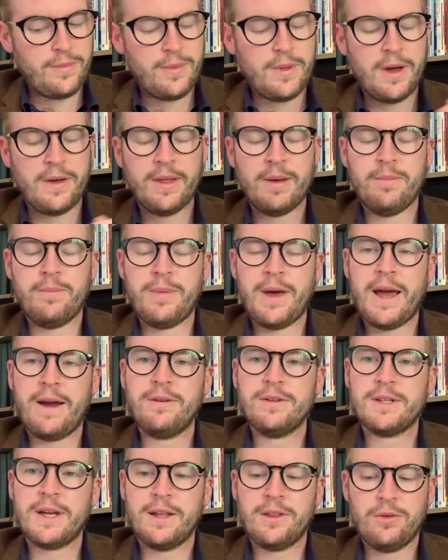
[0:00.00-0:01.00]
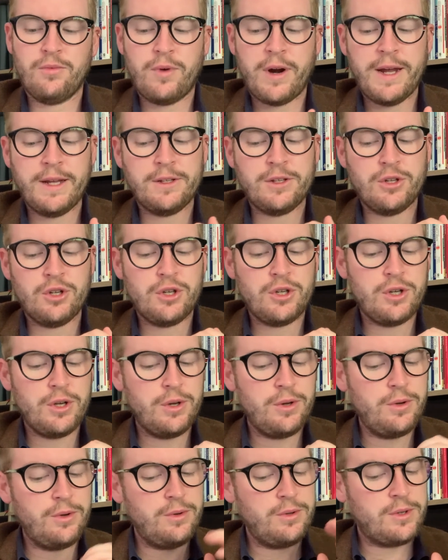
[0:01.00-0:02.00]
then parents had the right to
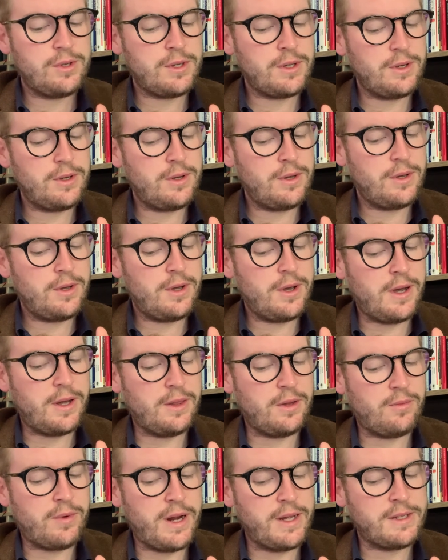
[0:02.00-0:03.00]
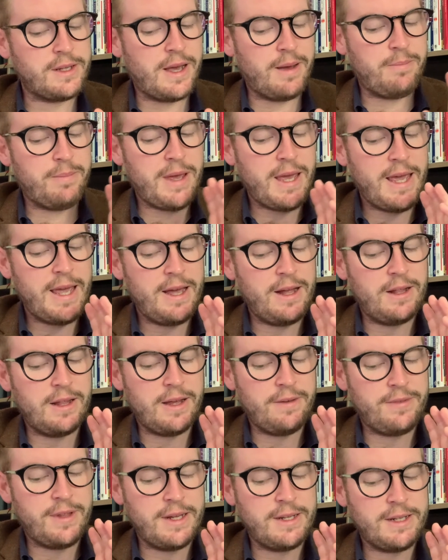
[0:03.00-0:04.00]
choose and the right to appeal
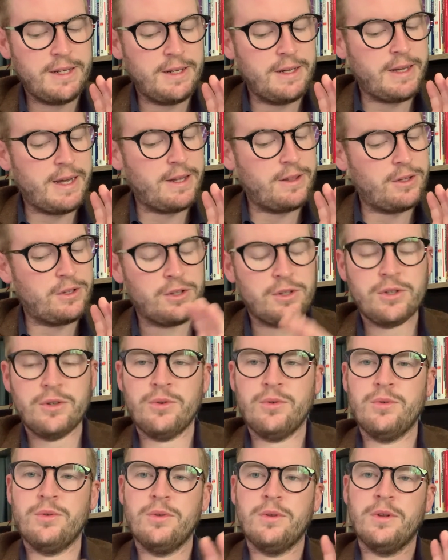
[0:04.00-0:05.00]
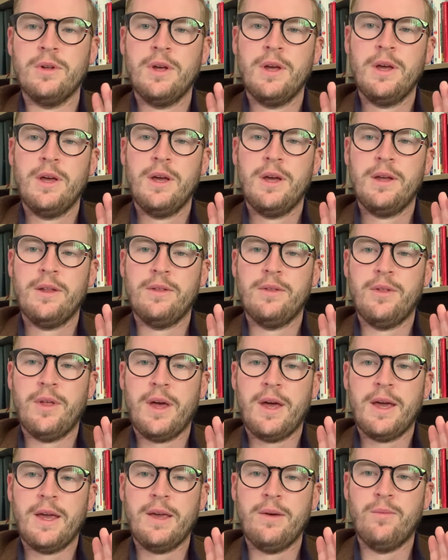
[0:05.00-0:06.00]
if they didn't get the school
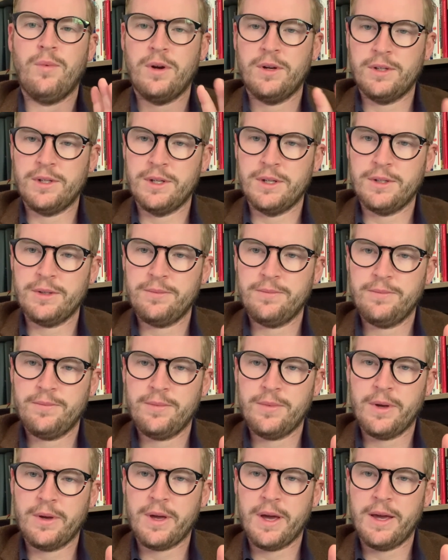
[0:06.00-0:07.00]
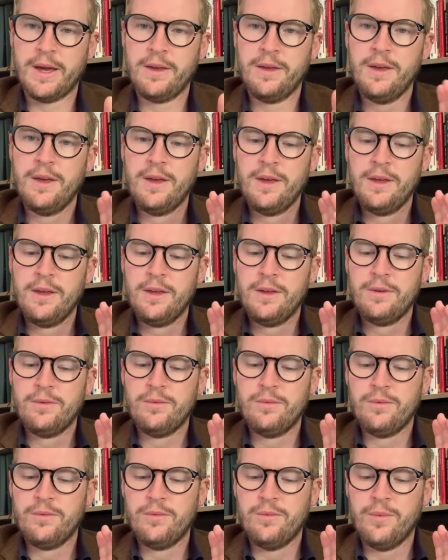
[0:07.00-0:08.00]
they wanted, okay,
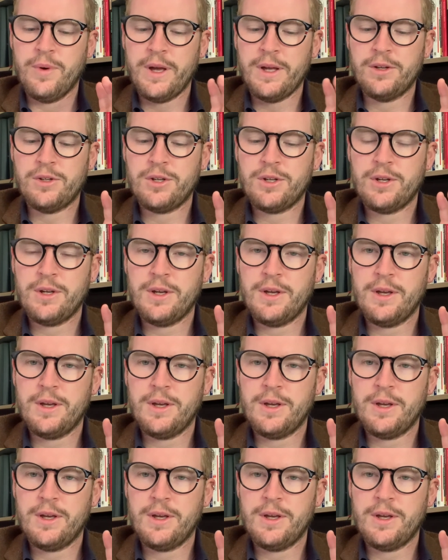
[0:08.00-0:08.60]
which